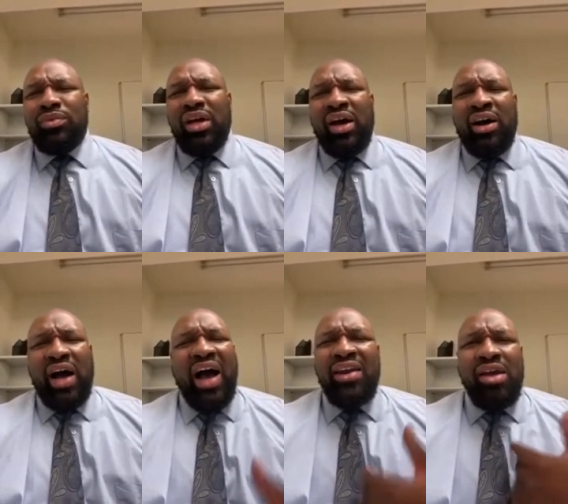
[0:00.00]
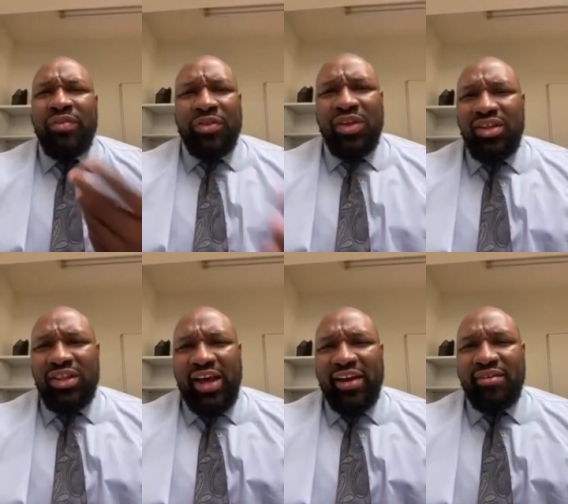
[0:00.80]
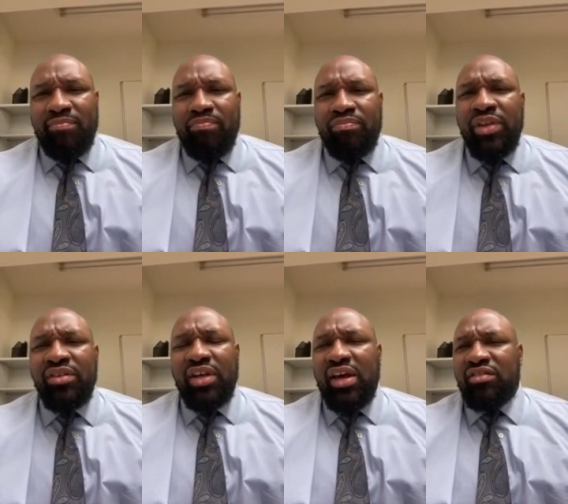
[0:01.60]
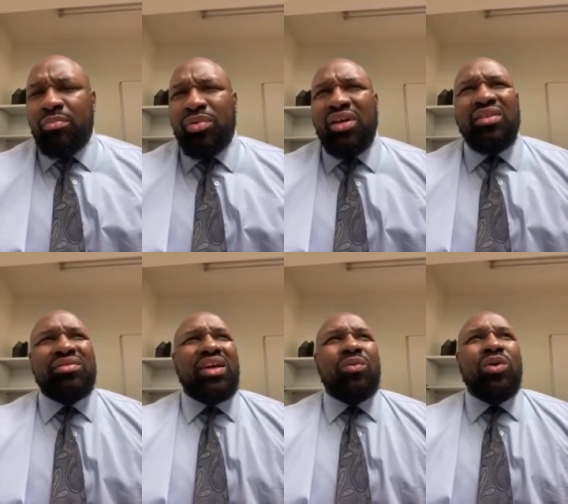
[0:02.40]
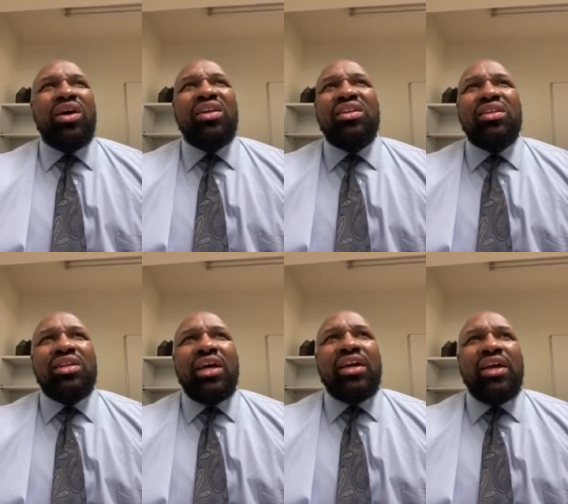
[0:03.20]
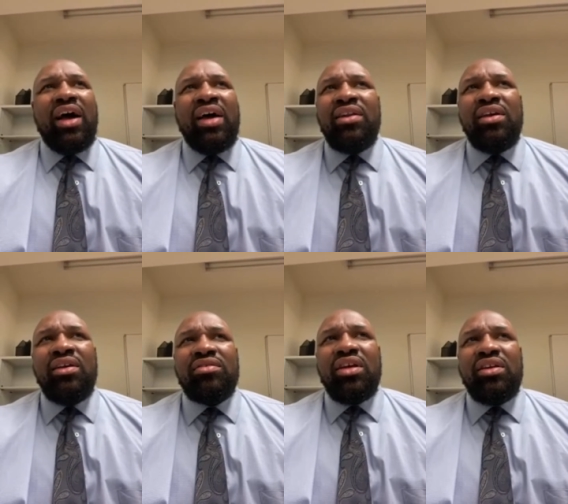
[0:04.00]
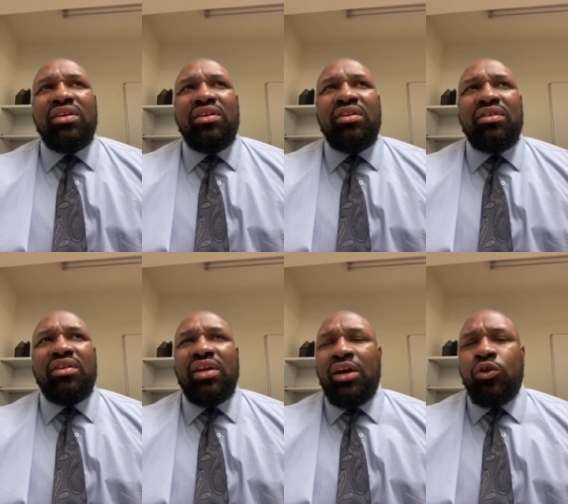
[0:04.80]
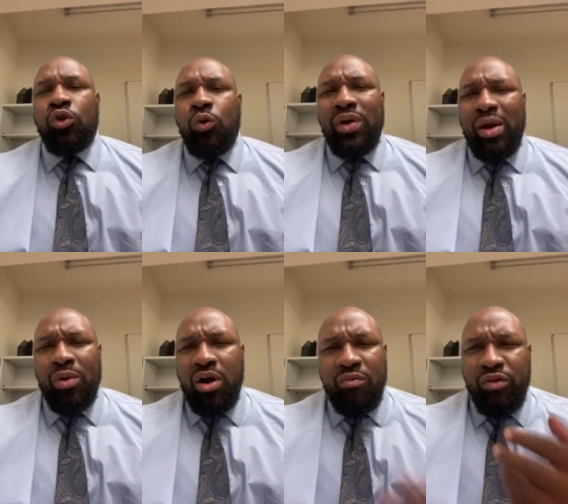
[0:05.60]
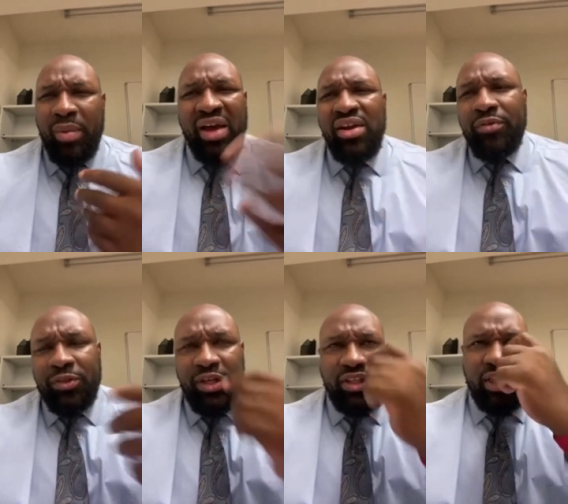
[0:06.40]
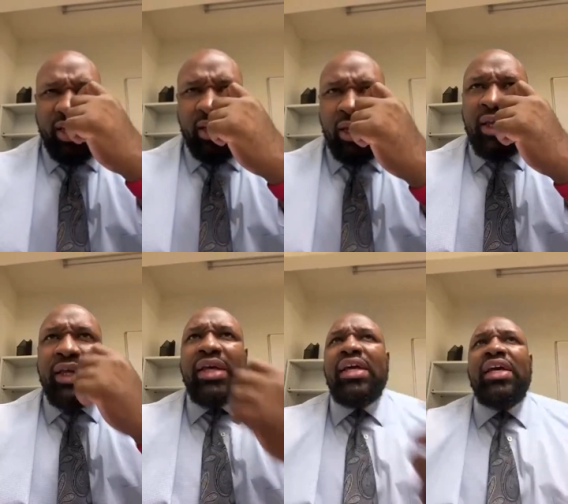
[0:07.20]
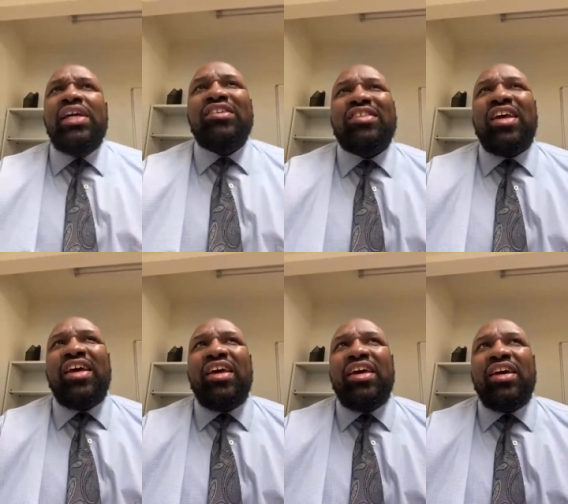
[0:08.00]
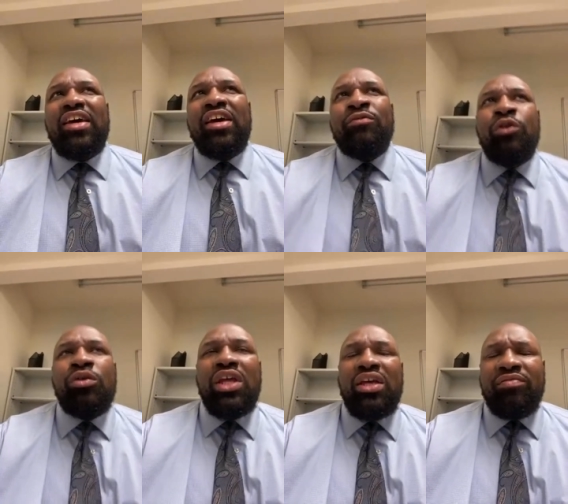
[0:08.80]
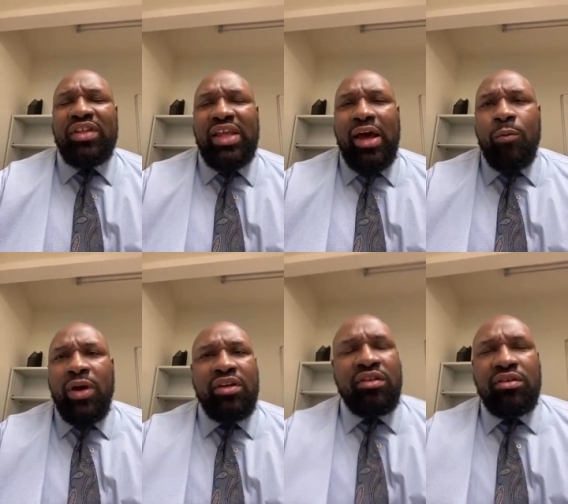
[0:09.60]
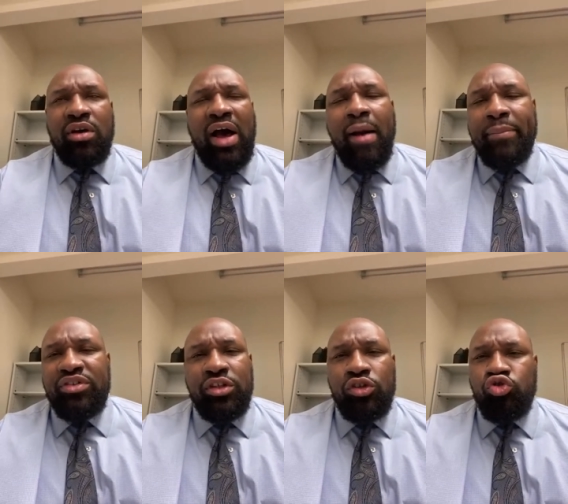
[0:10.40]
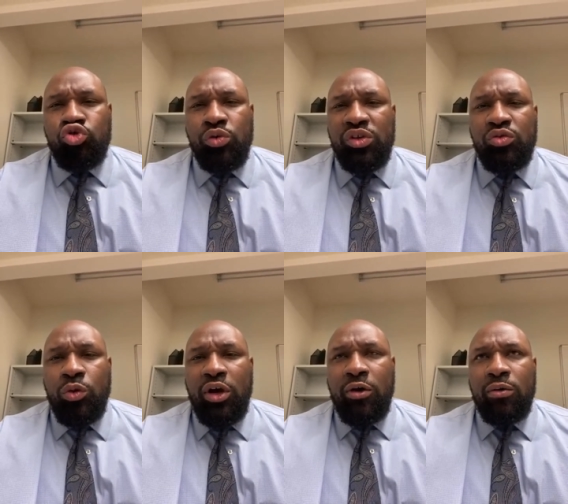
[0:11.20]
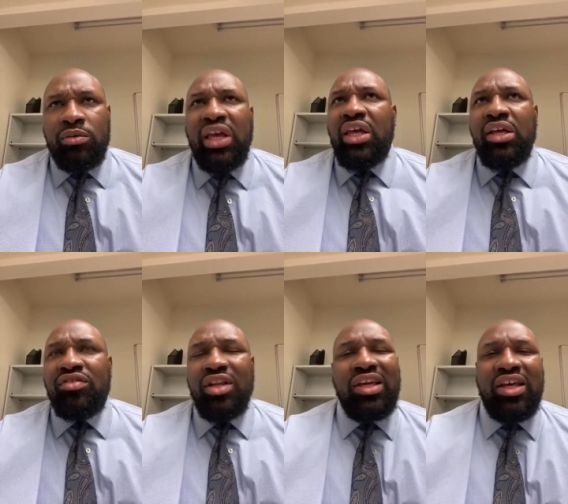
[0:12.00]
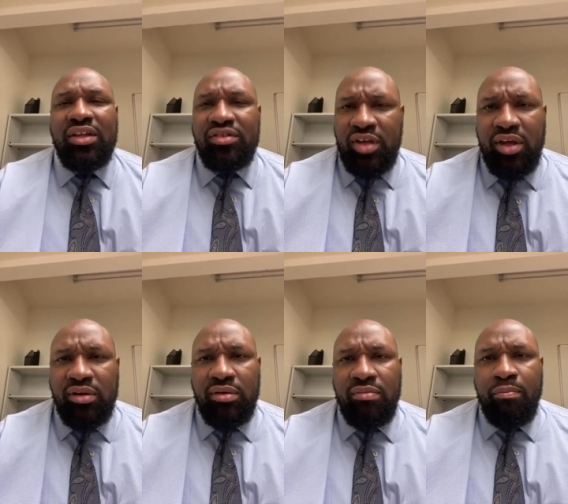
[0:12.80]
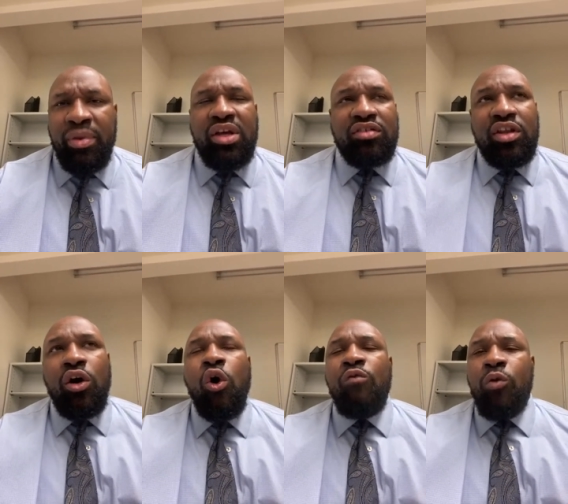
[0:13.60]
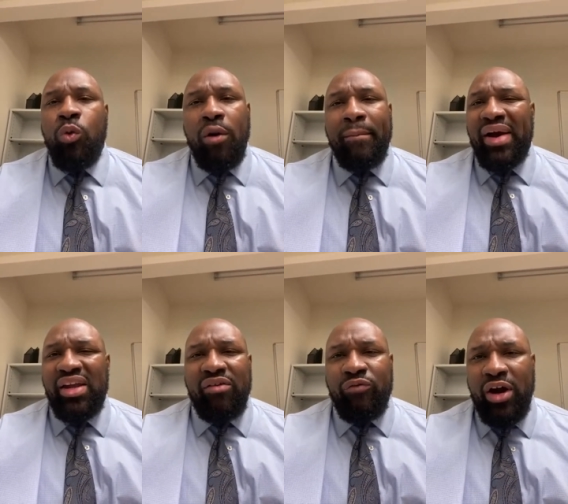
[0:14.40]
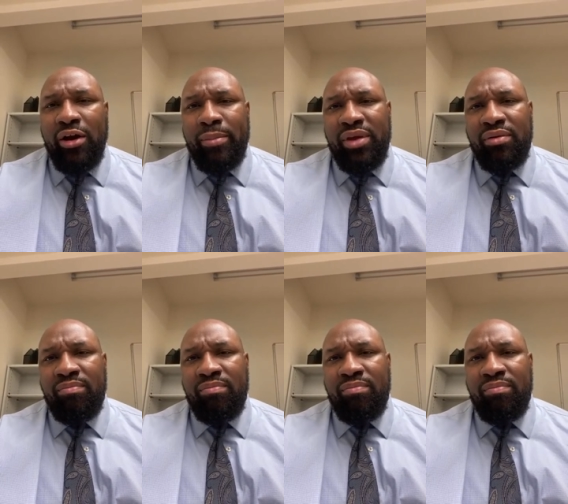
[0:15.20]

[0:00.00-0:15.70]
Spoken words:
I never think that. He said, as a player, he was like, what? He said, I don't know where that would come from. I never think that. He said, if you think of it that way, the opposite is true as well. They could easily get 10 because they're overwhelmed by the environment.